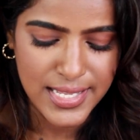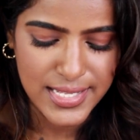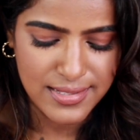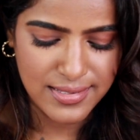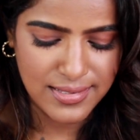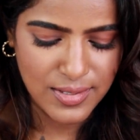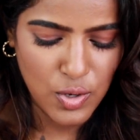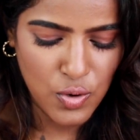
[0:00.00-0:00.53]

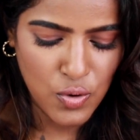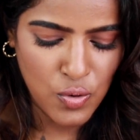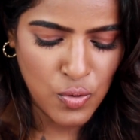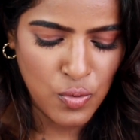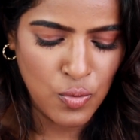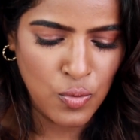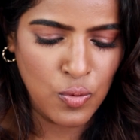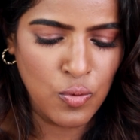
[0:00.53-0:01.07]

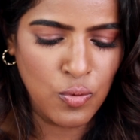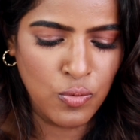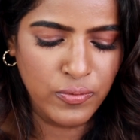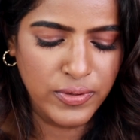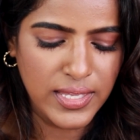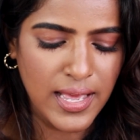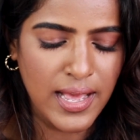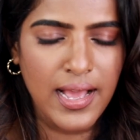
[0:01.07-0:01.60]
So
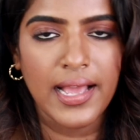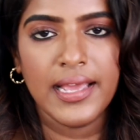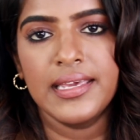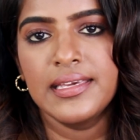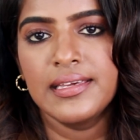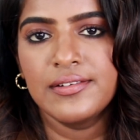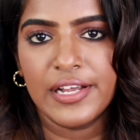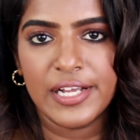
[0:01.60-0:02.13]
yeah,
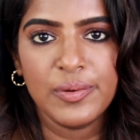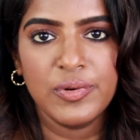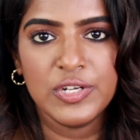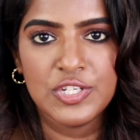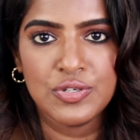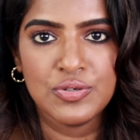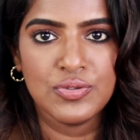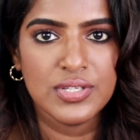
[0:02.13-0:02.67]
I
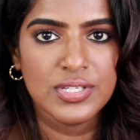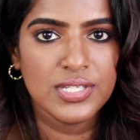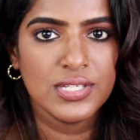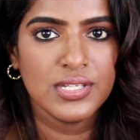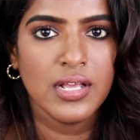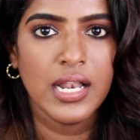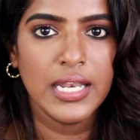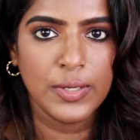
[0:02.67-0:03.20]
recommend you
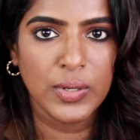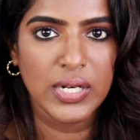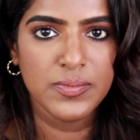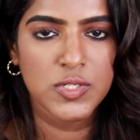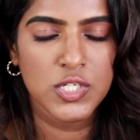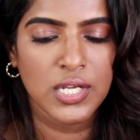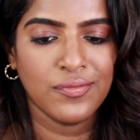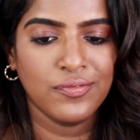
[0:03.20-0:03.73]
this liquid
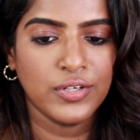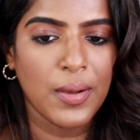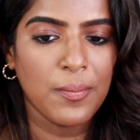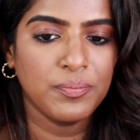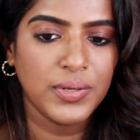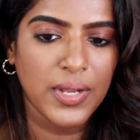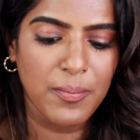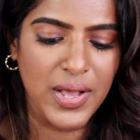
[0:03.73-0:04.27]
lipstick
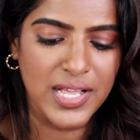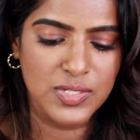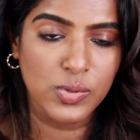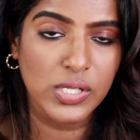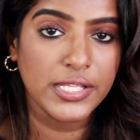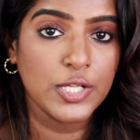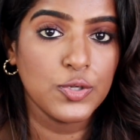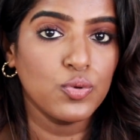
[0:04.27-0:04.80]
from Plum as
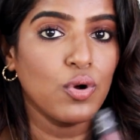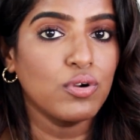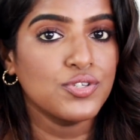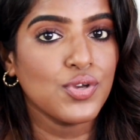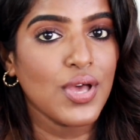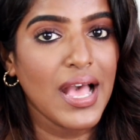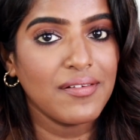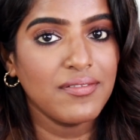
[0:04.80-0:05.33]
well. They do
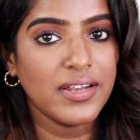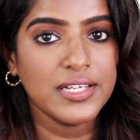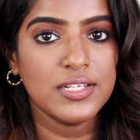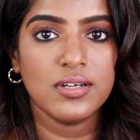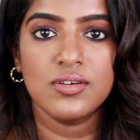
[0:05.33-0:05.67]
also have like